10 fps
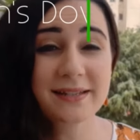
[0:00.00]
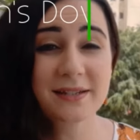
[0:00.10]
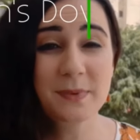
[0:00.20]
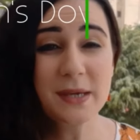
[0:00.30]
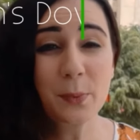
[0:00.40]
to
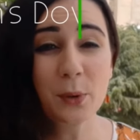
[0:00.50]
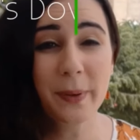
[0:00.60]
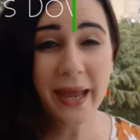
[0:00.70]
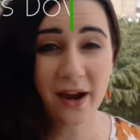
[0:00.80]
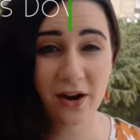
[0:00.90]
be
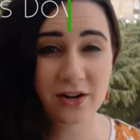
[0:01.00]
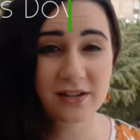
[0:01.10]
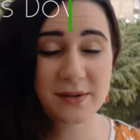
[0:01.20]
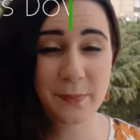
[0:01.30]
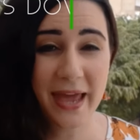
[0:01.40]
prepared
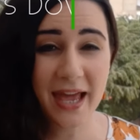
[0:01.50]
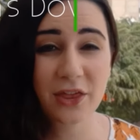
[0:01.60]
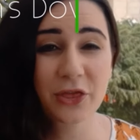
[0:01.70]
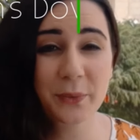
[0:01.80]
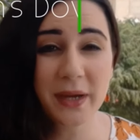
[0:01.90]
to pay
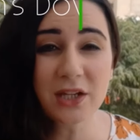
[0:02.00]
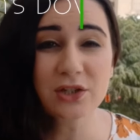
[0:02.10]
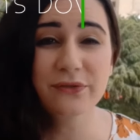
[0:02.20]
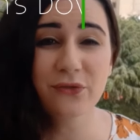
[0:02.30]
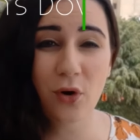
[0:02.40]
3 to
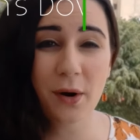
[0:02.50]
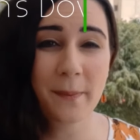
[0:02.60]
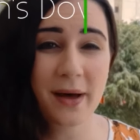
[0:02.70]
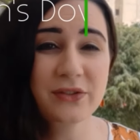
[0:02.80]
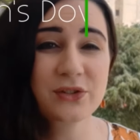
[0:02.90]
4
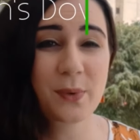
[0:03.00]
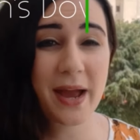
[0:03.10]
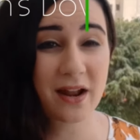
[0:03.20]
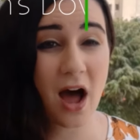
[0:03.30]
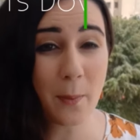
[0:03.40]
months
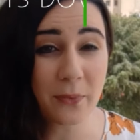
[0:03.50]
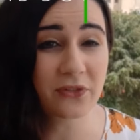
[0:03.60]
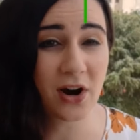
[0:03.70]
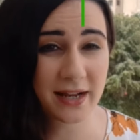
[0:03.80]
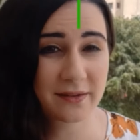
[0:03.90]
rent up
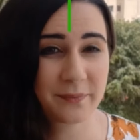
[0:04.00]
front.